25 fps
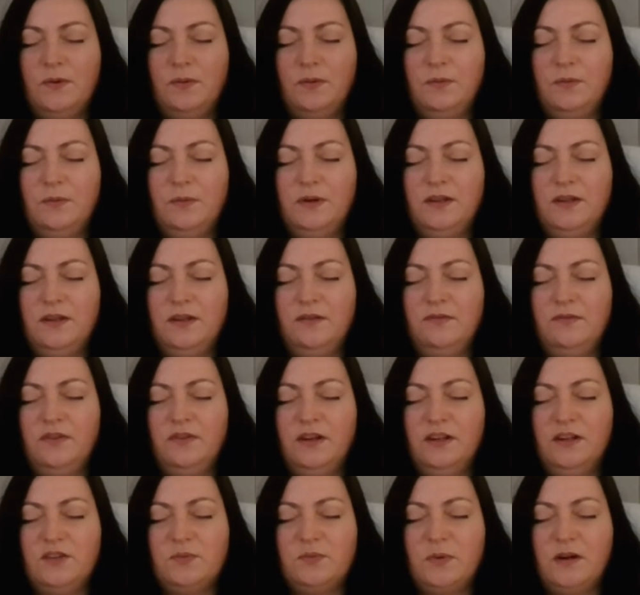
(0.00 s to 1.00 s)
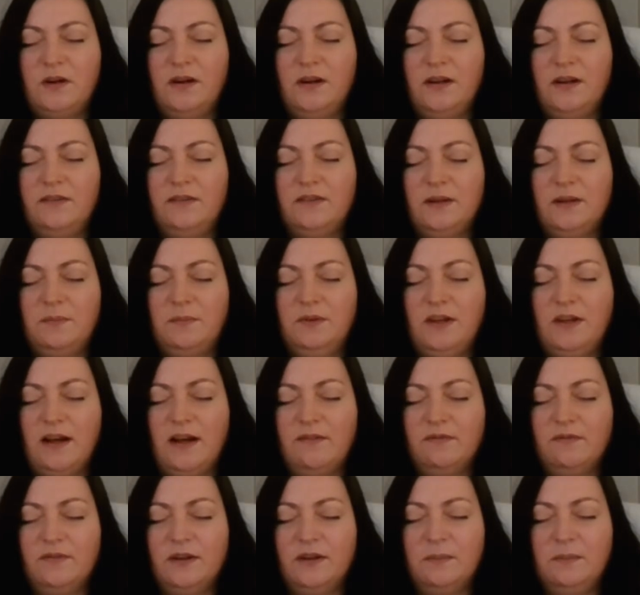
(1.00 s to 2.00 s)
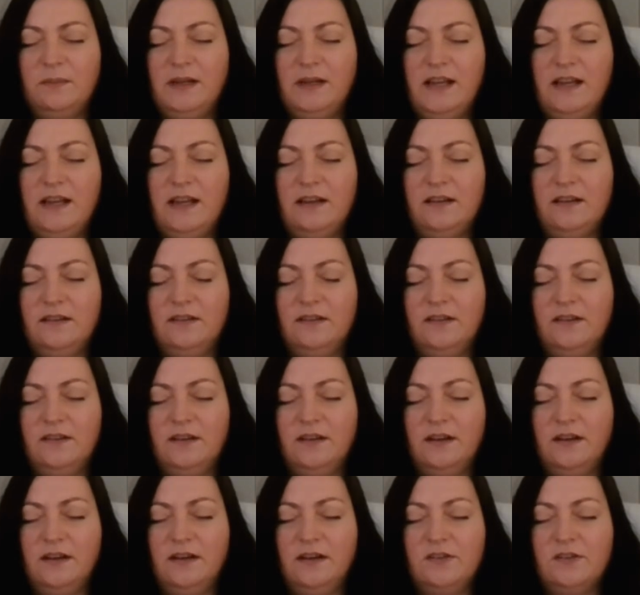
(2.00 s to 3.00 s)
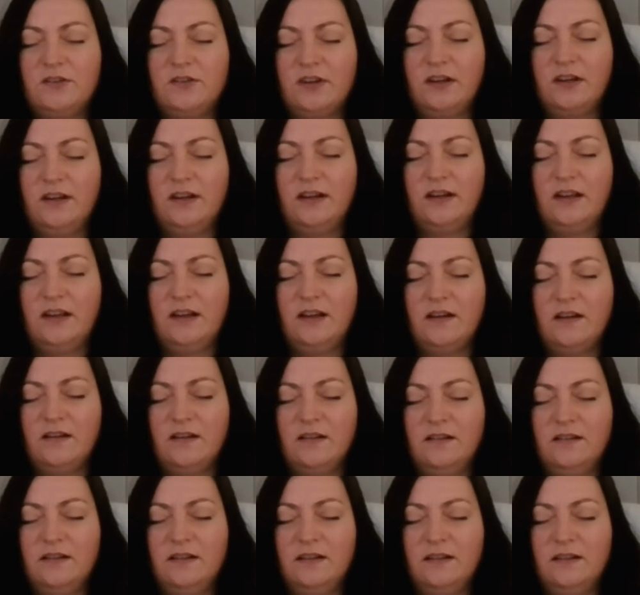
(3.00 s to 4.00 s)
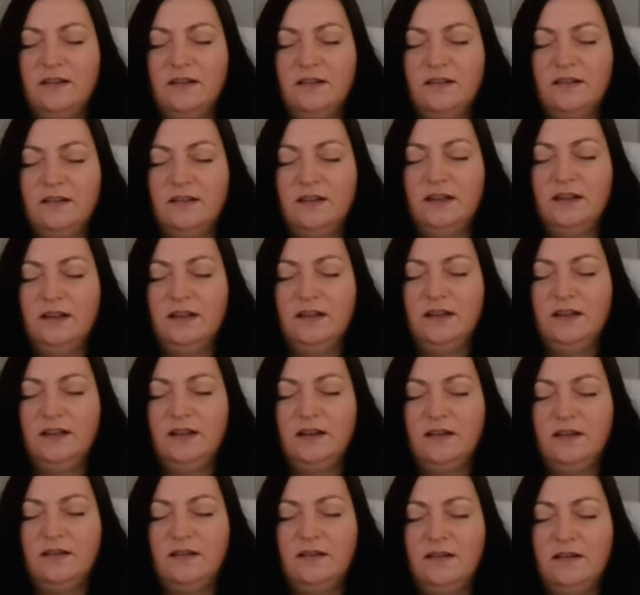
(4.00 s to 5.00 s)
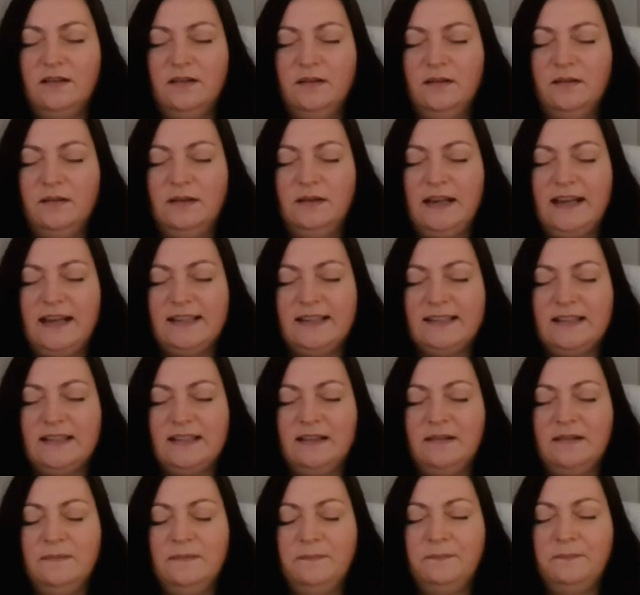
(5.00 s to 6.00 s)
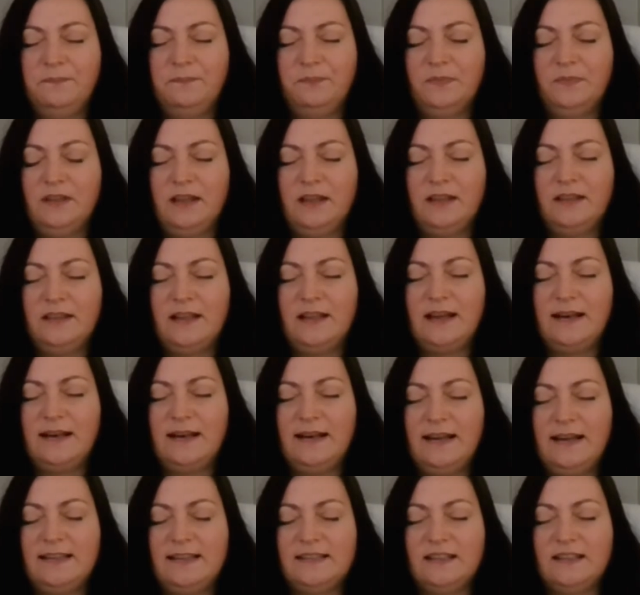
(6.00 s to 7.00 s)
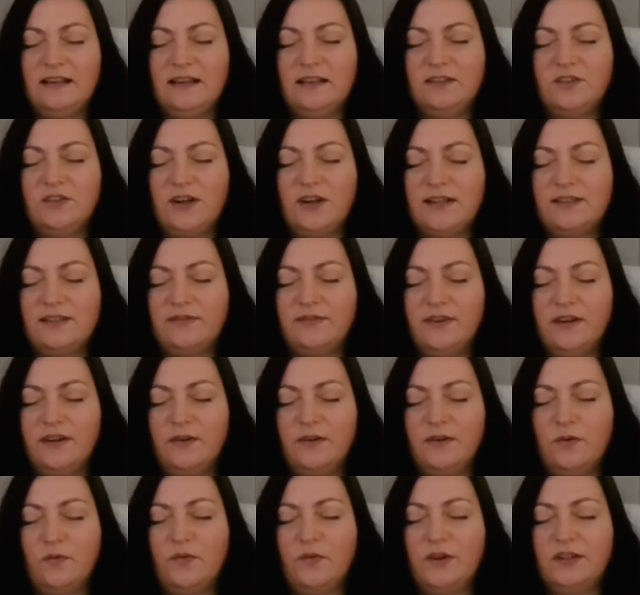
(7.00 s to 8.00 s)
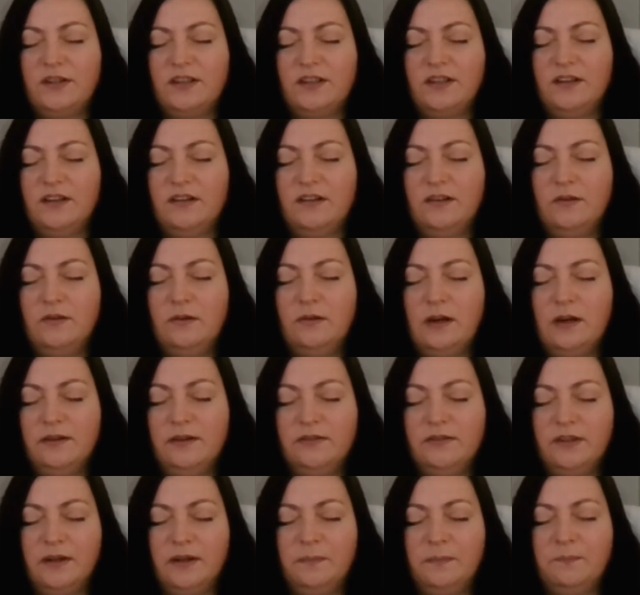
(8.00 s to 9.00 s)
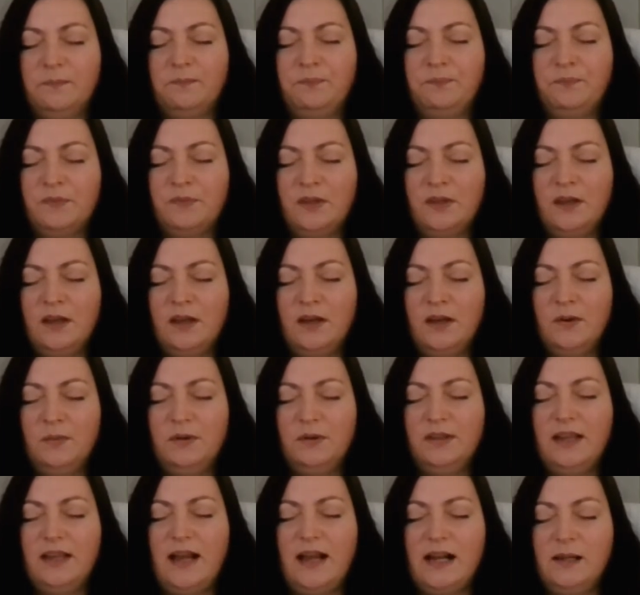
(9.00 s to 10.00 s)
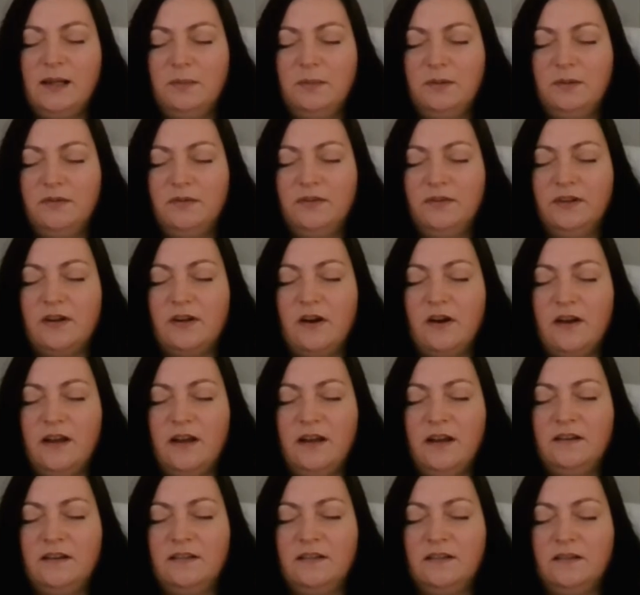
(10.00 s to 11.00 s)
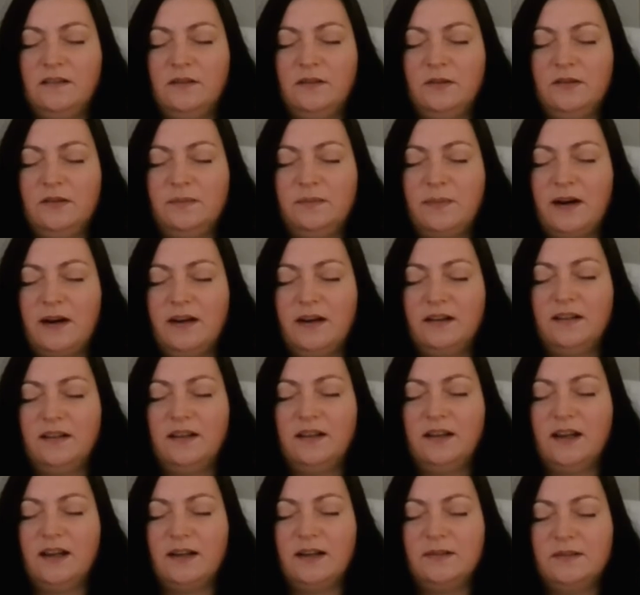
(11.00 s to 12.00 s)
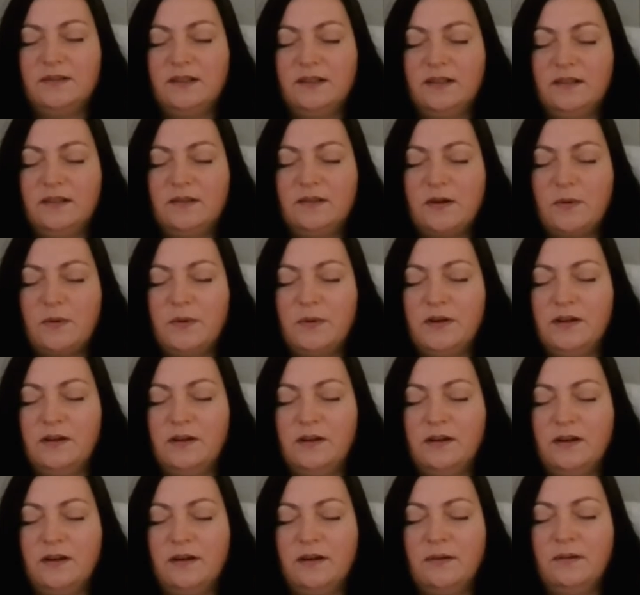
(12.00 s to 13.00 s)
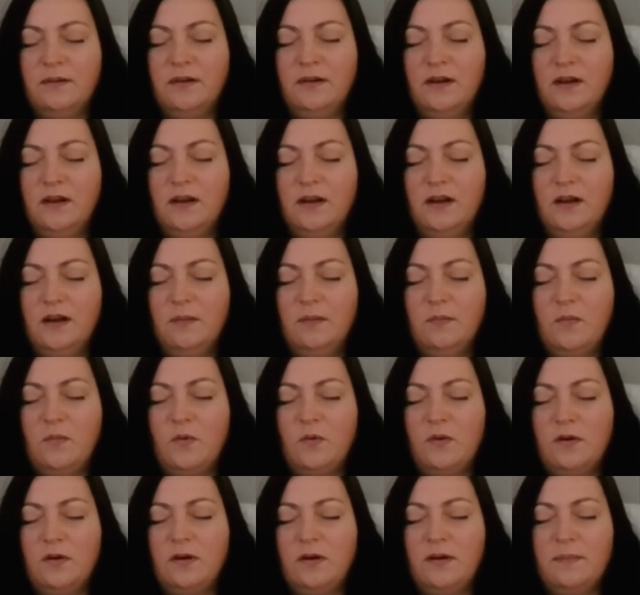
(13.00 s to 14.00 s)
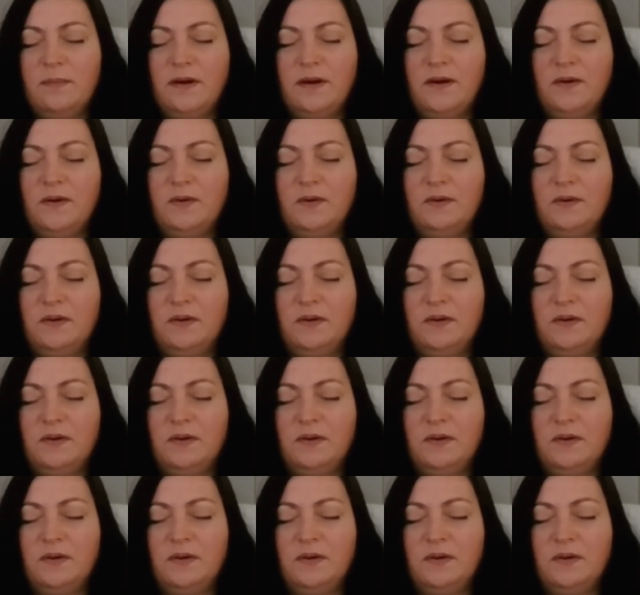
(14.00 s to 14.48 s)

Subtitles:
when you finish one lifetime, you haven't completed your journey on a lesson, then that lesson is transferred over to your new lifetime with the help of a guide who's part of the council. So I want to learn more about